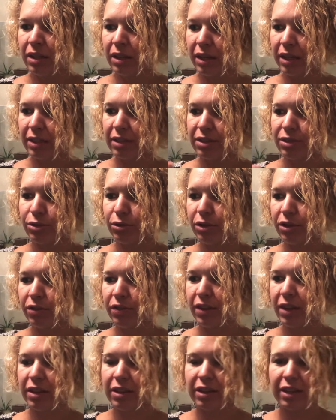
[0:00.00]
like
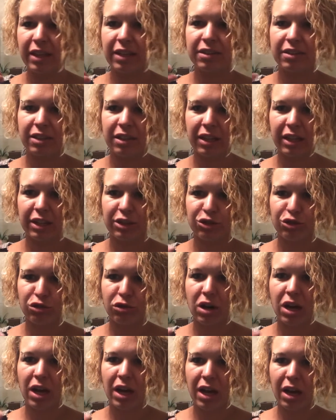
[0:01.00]
Sudafed, things to like
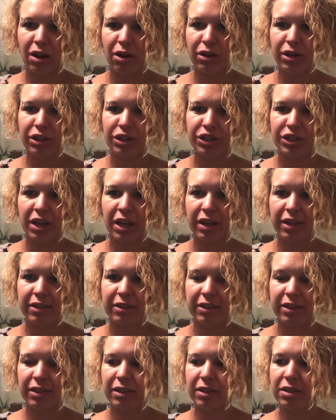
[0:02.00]
dry out your
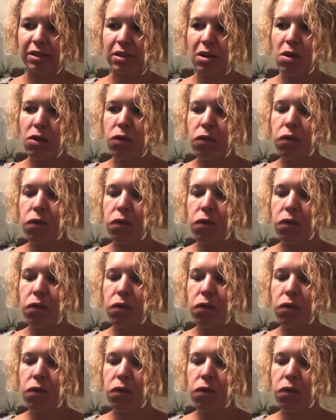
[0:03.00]
sinuses,